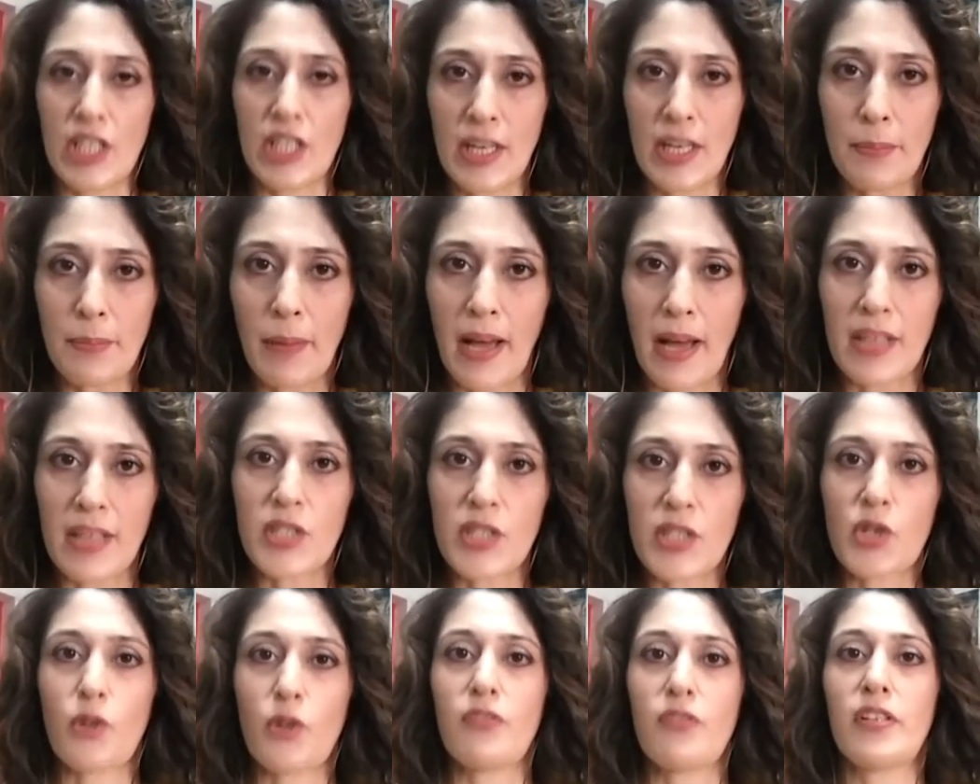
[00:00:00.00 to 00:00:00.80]

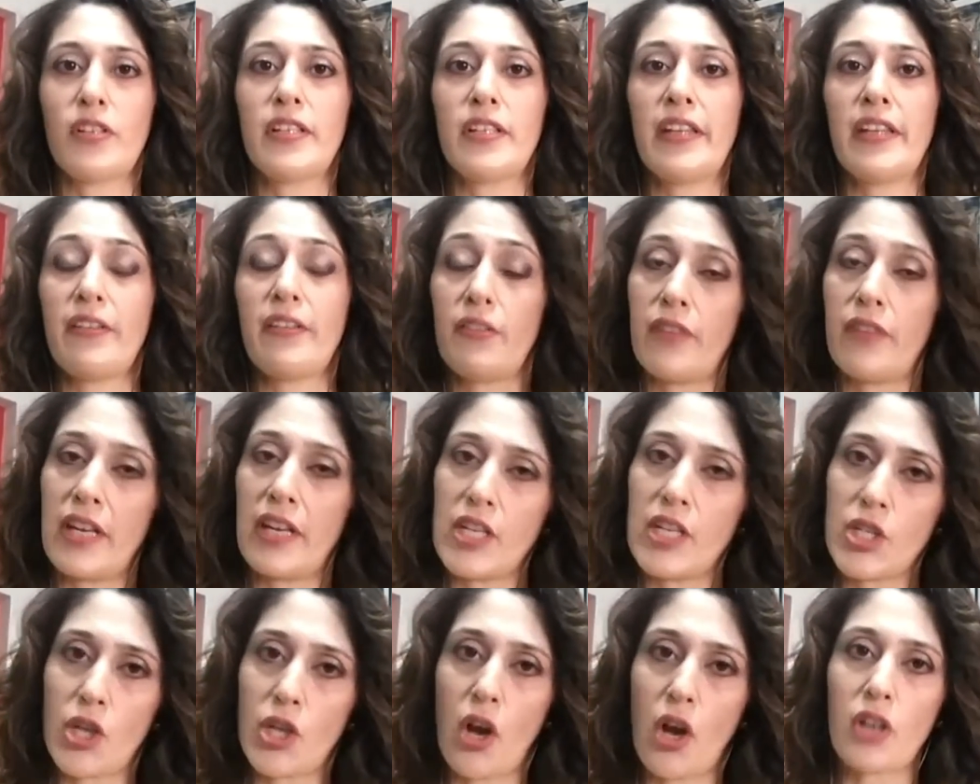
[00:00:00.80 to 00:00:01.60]
passed over, they were very
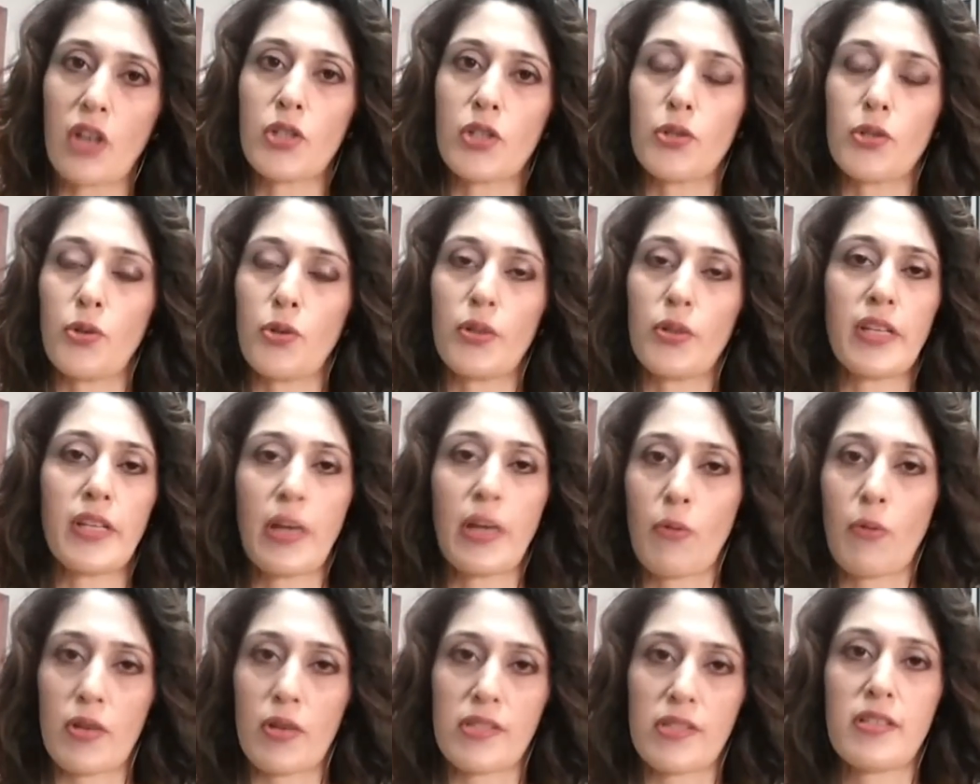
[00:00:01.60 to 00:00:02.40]
shocked to know that I
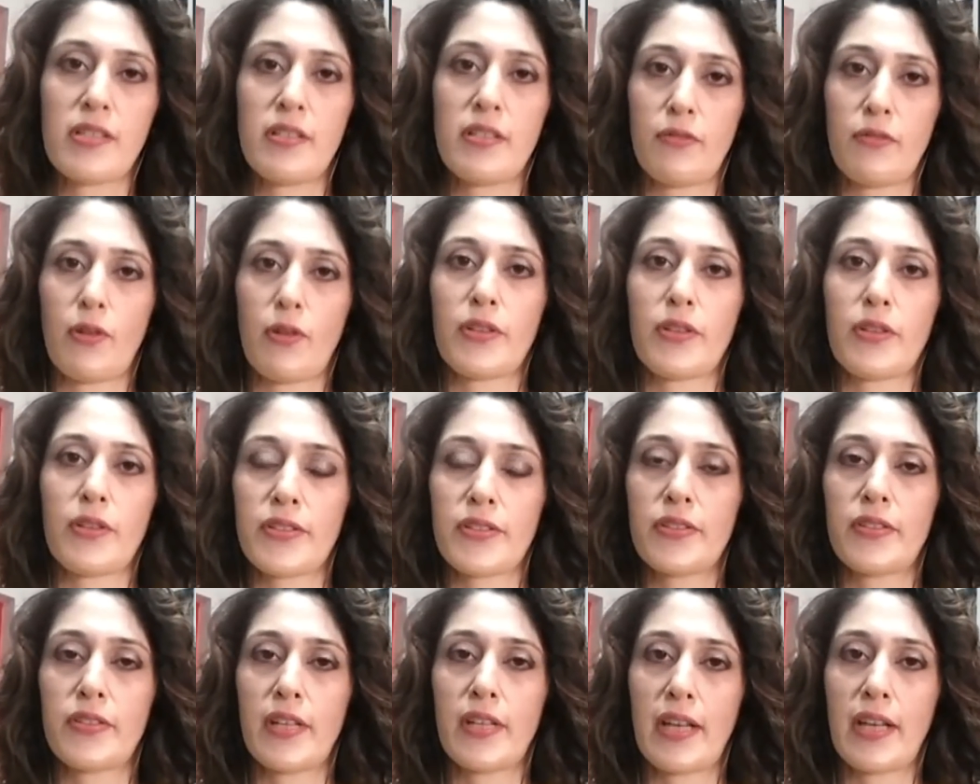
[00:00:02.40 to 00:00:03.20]
wasn't
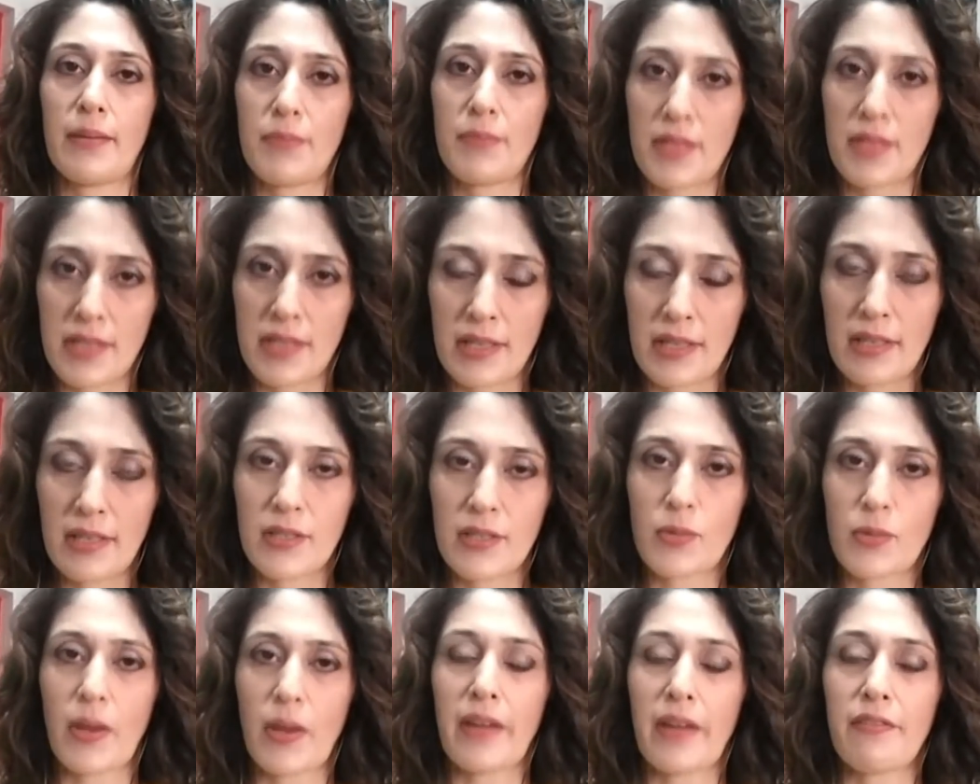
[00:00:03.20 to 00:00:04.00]
divorced, that I'm still
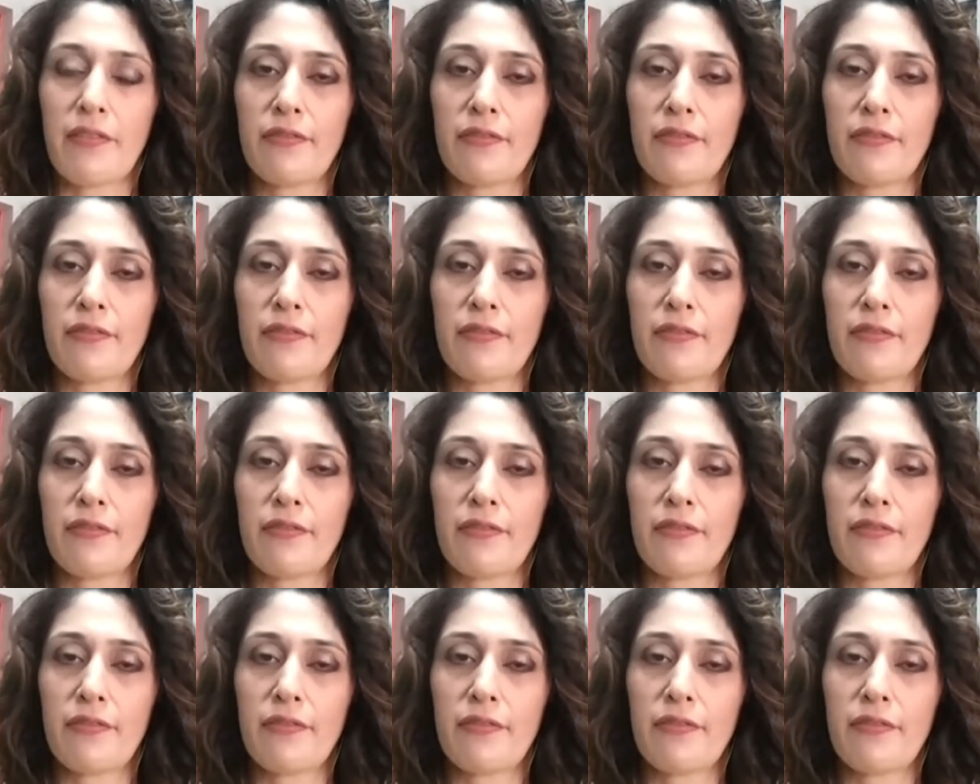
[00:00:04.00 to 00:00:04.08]
his wife.